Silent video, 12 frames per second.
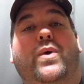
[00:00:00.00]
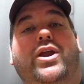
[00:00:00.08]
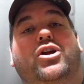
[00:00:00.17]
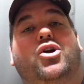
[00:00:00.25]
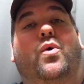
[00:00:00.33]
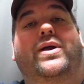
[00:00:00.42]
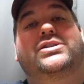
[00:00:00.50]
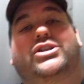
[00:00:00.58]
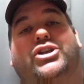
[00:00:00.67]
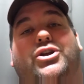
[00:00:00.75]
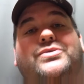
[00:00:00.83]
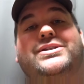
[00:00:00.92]
we are going
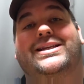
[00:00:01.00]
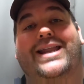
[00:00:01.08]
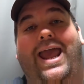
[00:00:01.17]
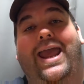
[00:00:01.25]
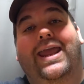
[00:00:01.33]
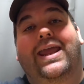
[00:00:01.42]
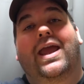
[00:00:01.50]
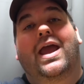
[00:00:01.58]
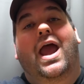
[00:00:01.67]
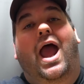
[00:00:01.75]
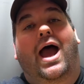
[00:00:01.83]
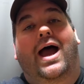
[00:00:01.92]
to do today,
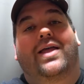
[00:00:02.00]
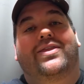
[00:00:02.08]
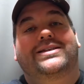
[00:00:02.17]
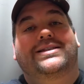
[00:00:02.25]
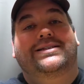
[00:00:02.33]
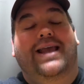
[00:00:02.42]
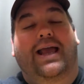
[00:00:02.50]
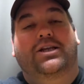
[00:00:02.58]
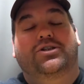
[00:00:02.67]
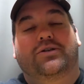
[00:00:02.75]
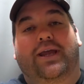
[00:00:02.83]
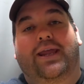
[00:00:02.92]
this is
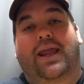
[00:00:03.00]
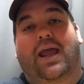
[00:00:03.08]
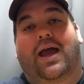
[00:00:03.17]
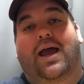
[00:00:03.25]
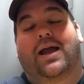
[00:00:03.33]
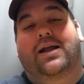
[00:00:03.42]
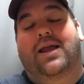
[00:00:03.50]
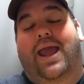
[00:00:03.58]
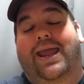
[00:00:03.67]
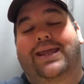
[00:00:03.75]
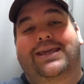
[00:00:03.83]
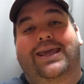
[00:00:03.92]
actually
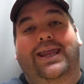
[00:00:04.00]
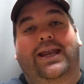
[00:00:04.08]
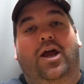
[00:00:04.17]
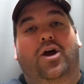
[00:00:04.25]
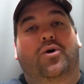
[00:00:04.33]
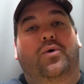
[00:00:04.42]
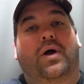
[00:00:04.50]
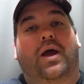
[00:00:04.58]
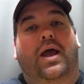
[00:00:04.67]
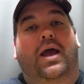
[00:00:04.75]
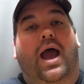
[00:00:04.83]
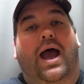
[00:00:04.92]
a keto
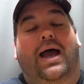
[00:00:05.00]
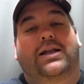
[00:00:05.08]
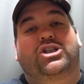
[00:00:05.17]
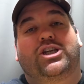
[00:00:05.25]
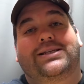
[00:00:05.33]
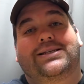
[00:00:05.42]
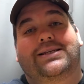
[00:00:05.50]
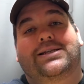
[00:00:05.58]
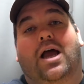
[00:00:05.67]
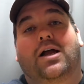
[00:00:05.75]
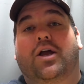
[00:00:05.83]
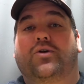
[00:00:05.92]
cheesy
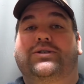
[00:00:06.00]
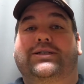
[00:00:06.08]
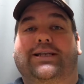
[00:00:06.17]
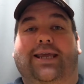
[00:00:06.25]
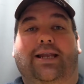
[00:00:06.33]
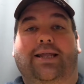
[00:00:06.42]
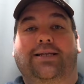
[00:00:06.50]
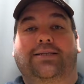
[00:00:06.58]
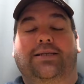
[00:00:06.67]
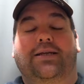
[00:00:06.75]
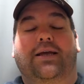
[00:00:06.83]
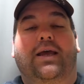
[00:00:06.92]
taco
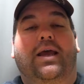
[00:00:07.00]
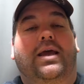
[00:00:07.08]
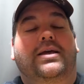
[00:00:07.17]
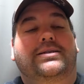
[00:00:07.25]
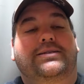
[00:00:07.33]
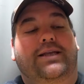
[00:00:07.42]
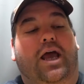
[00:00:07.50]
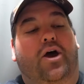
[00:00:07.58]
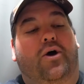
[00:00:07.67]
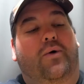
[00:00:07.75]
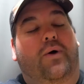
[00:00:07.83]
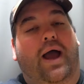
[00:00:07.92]
skillet.
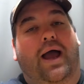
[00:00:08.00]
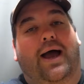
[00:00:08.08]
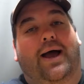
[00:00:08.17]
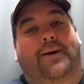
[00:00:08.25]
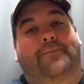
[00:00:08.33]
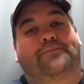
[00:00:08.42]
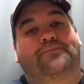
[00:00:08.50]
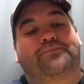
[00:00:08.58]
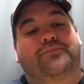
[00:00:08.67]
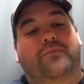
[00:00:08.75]
So